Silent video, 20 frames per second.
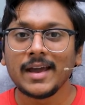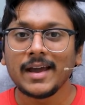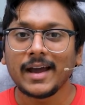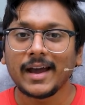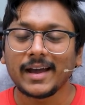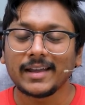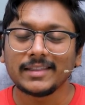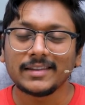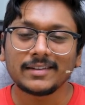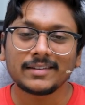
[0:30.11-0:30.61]

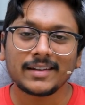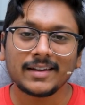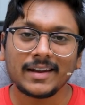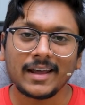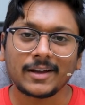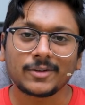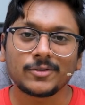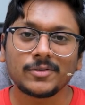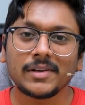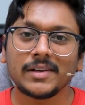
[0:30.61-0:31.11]
And this can
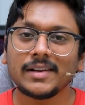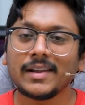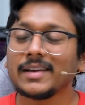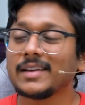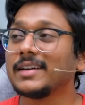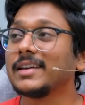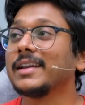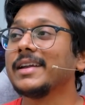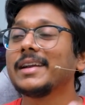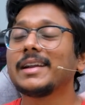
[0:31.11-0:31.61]
actually
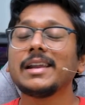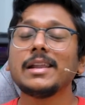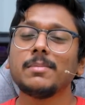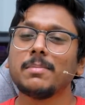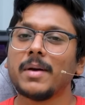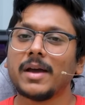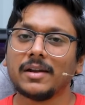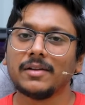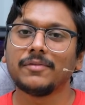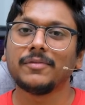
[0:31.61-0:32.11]
like greatly
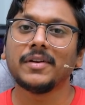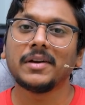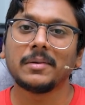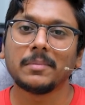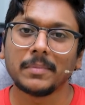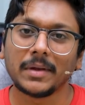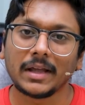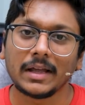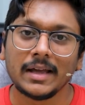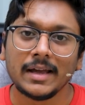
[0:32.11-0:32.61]
benefit
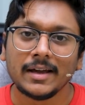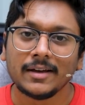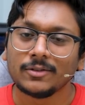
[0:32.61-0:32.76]
me.